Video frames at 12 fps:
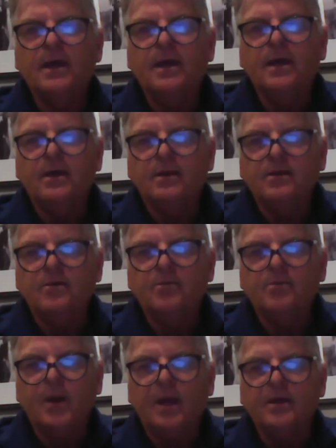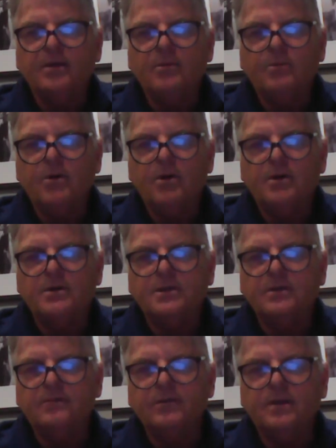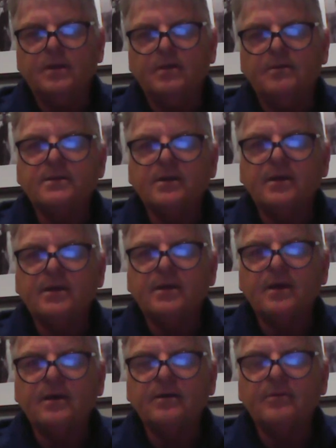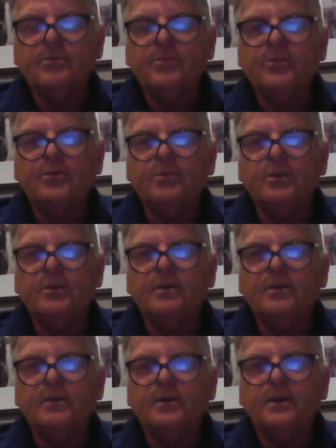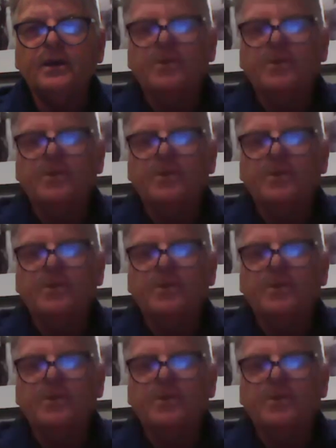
Uh, you playing your part, even as a young pupil,